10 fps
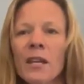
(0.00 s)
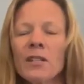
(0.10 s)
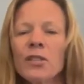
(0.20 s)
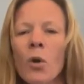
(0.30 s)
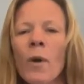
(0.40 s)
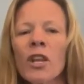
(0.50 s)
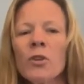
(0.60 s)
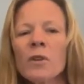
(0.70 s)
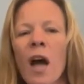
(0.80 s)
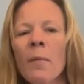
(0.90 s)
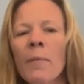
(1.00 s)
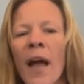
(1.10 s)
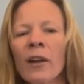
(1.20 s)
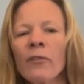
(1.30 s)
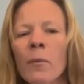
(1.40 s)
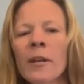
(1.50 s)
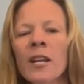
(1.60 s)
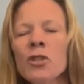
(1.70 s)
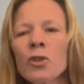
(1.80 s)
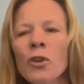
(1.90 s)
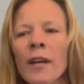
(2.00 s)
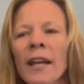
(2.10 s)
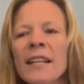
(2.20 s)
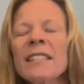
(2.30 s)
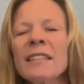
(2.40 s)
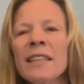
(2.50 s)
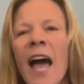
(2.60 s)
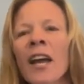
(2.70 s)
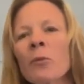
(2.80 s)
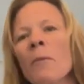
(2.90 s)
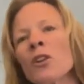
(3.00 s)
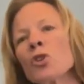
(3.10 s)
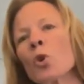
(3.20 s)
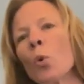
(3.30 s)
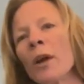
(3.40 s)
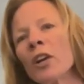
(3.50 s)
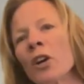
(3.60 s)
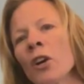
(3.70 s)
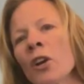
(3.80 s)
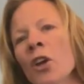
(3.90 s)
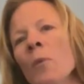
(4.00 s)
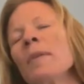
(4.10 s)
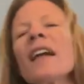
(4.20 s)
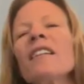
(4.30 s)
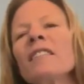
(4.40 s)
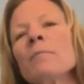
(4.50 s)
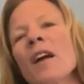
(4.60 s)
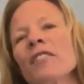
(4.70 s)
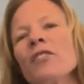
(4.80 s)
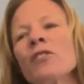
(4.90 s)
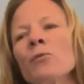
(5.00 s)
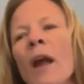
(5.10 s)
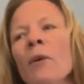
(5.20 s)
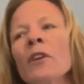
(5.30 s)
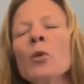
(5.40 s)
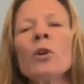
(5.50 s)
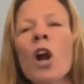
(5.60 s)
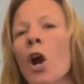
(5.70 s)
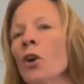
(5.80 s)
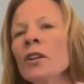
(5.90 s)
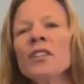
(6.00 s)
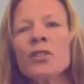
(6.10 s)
so when you come back from an injury it's that much quicker because the muscles surrounding were already